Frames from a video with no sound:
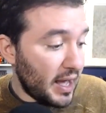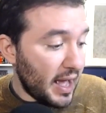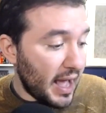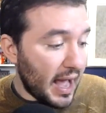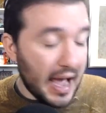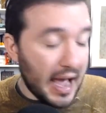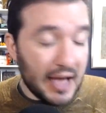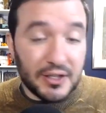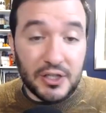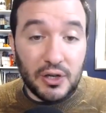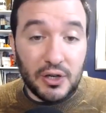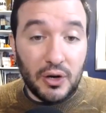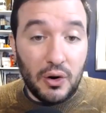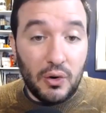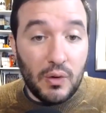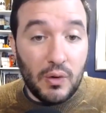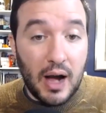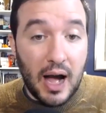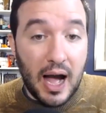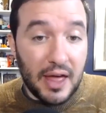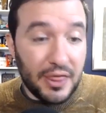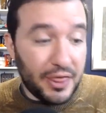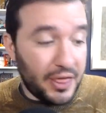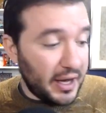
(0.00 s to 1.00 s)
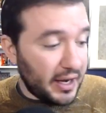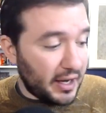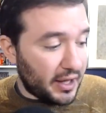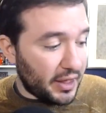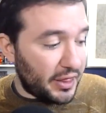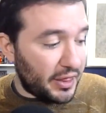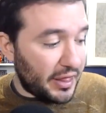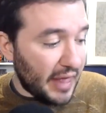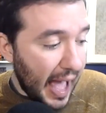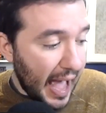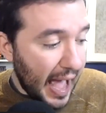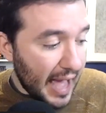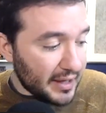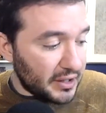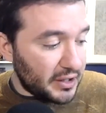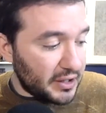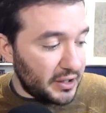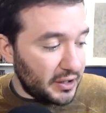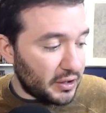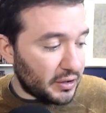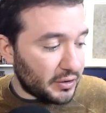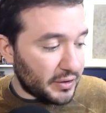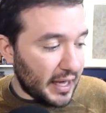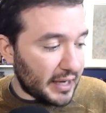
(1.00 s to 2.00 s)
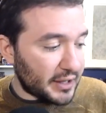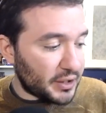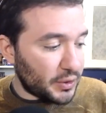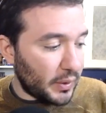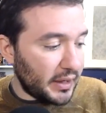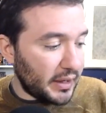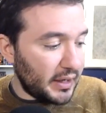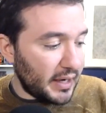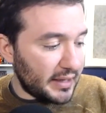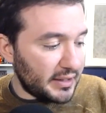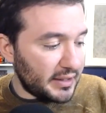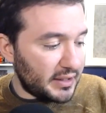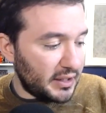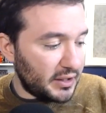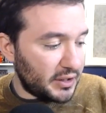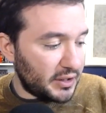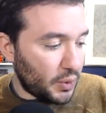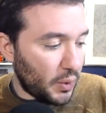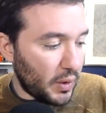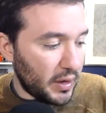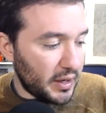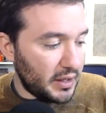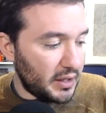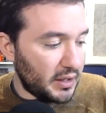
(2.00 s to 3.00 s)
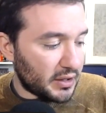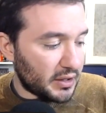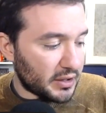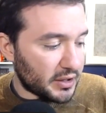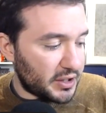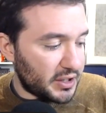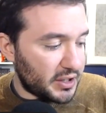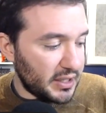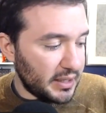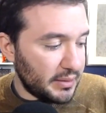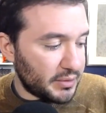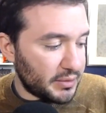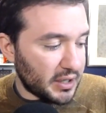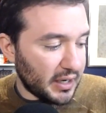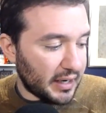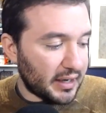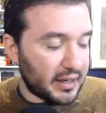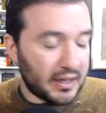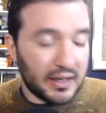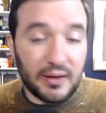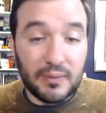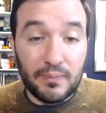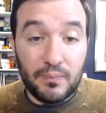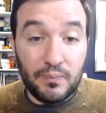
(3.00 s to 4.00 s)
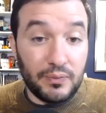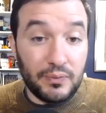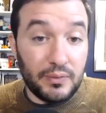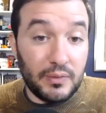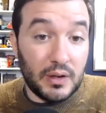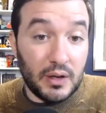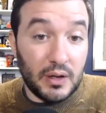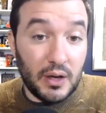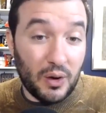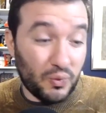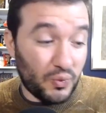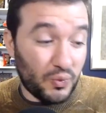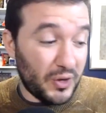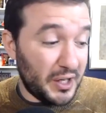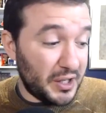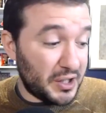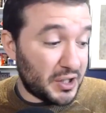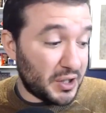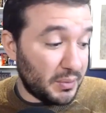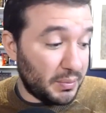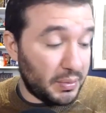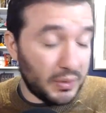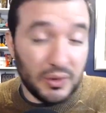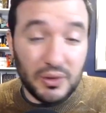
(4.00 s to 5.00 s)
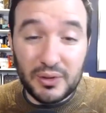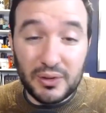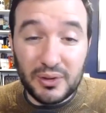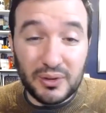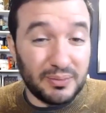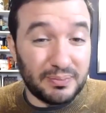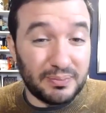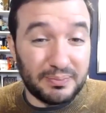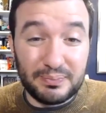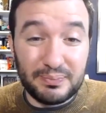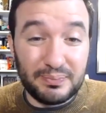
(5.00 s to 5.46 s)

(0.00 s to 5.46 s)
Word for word: And so I think that year, that 2019-20 year, seems like a reasonable.